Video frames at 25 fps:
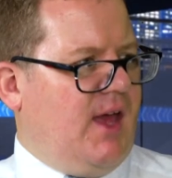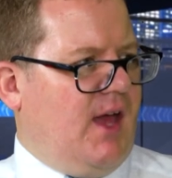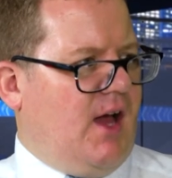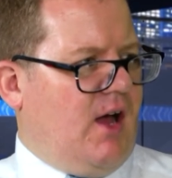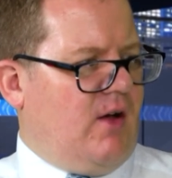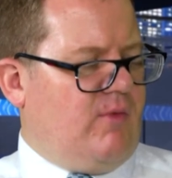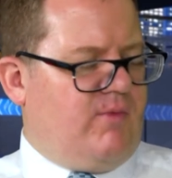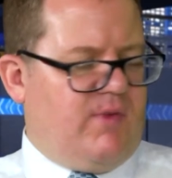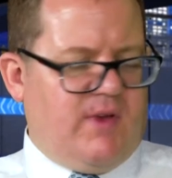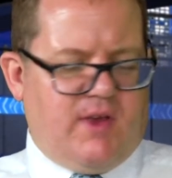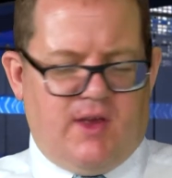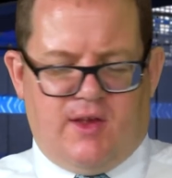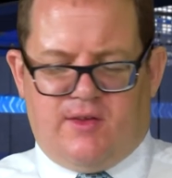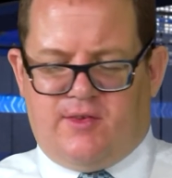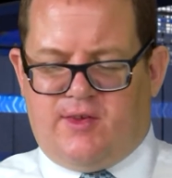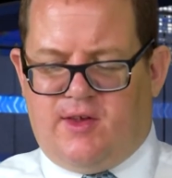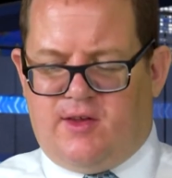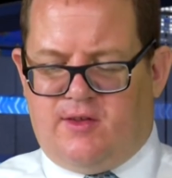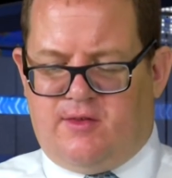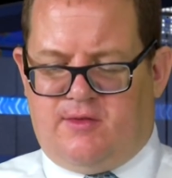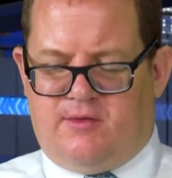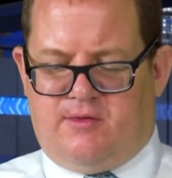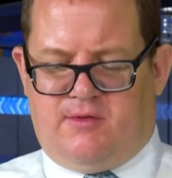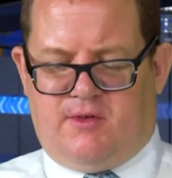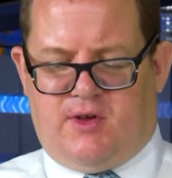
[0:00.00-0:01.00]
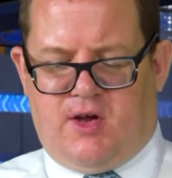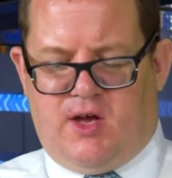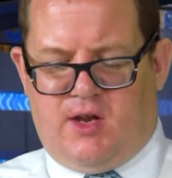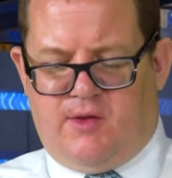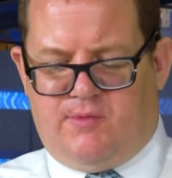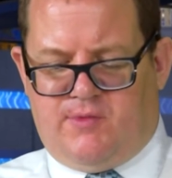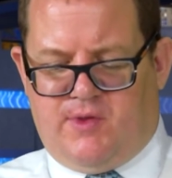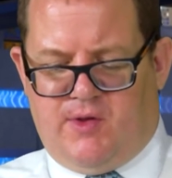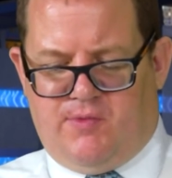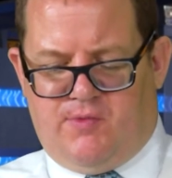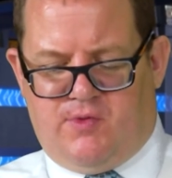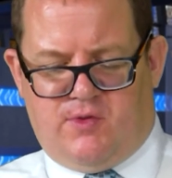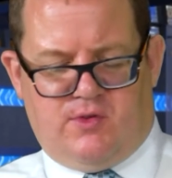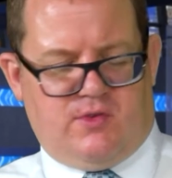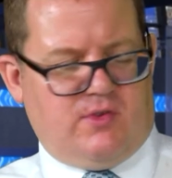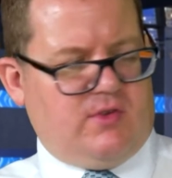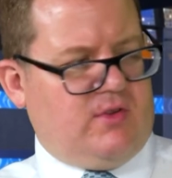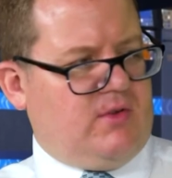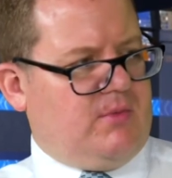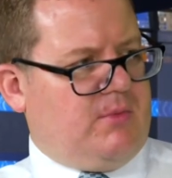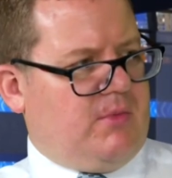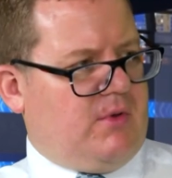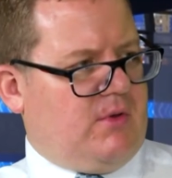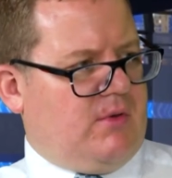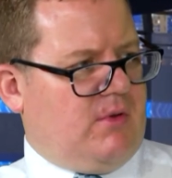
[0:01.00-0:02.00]
I think it's in kind of
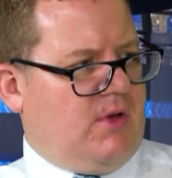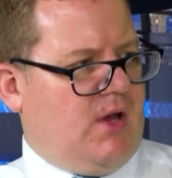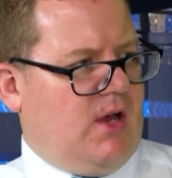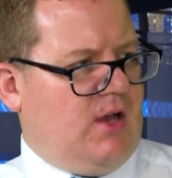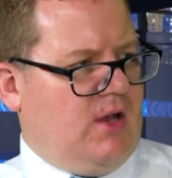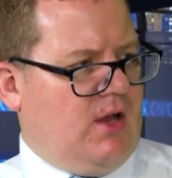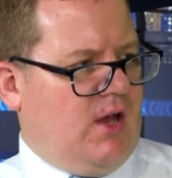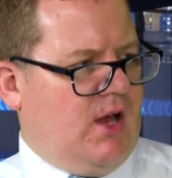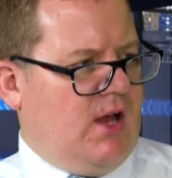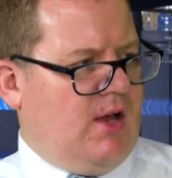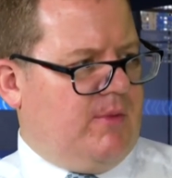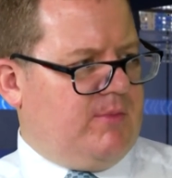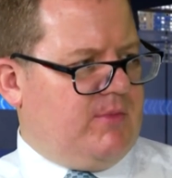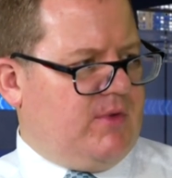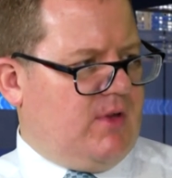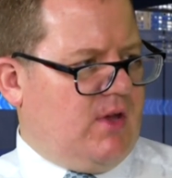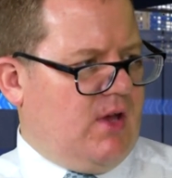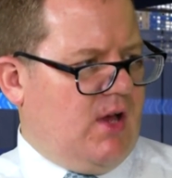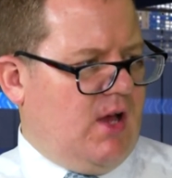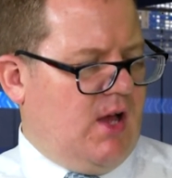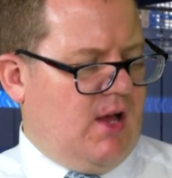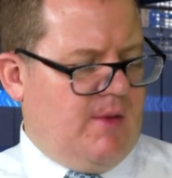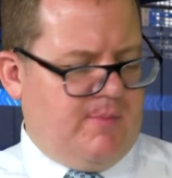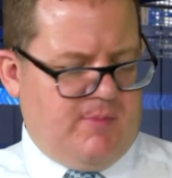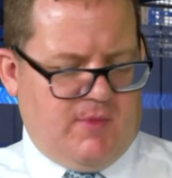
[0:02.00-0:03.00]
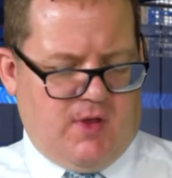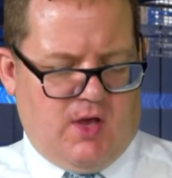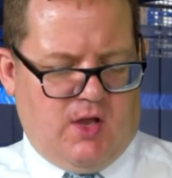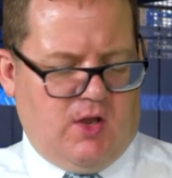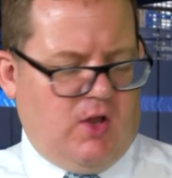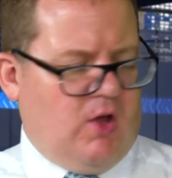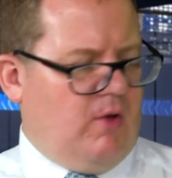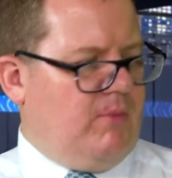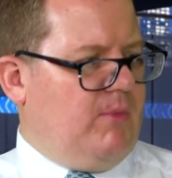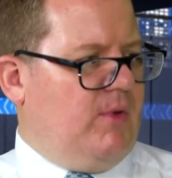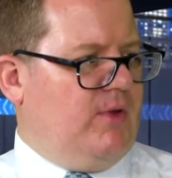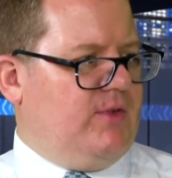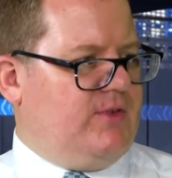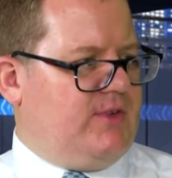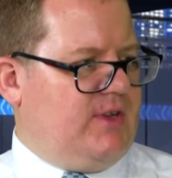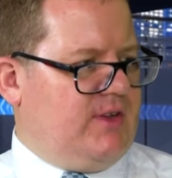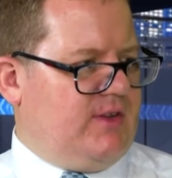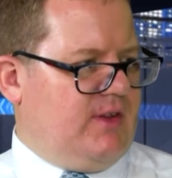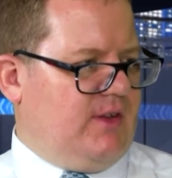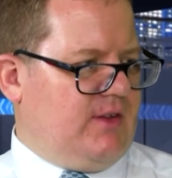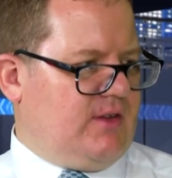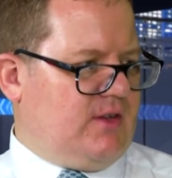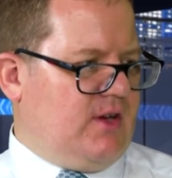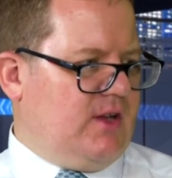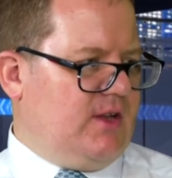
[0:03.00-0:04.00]
different uh, um, um, allotments,
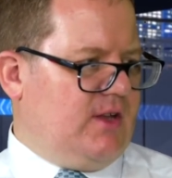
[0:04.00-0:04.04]
isn't it? It's kind of